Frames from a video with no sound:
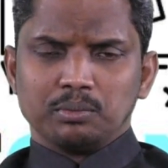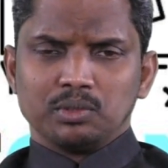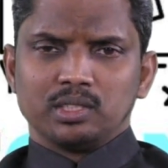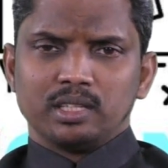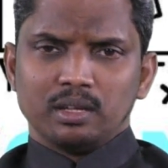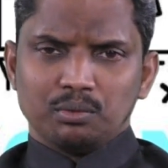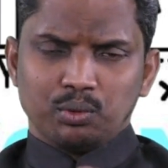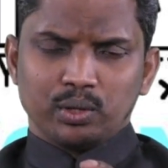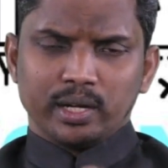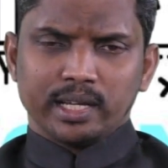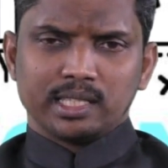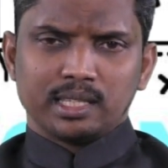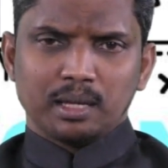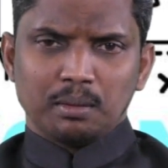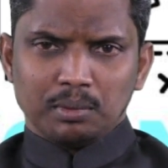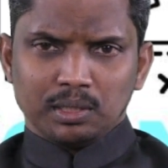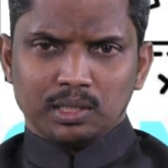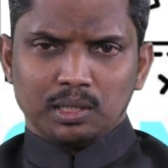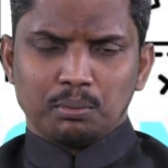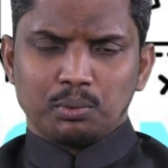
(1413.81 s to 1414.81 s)
Say for
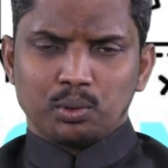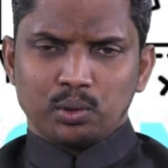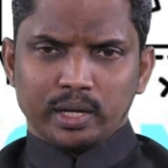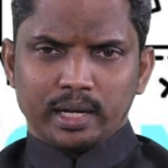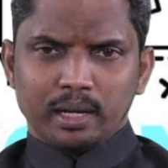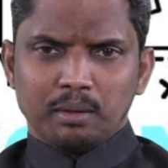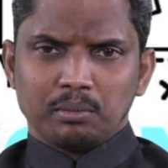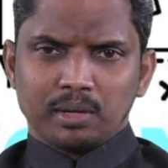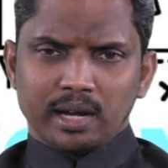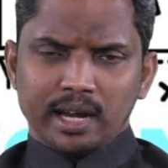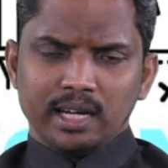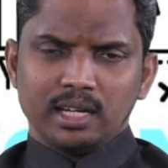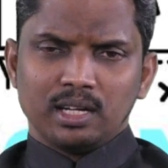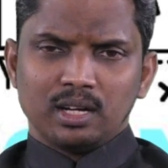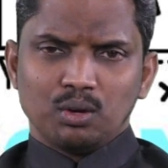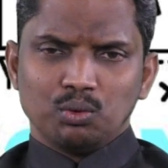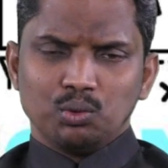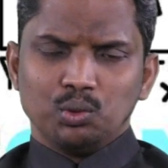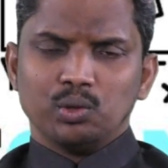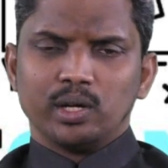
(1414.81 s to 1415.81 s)
example, the program right
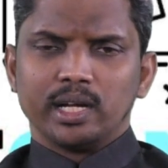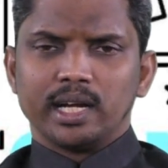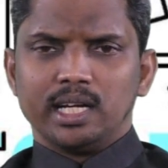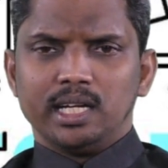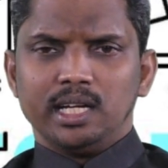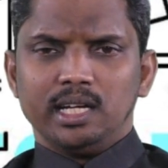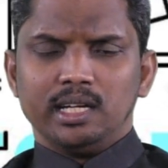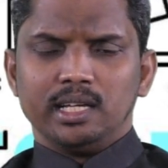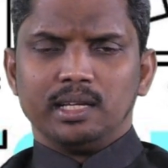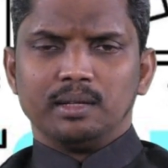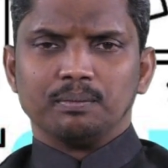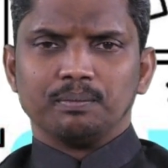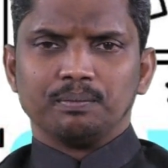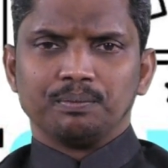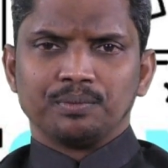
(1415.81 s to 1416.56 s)
now you are attending.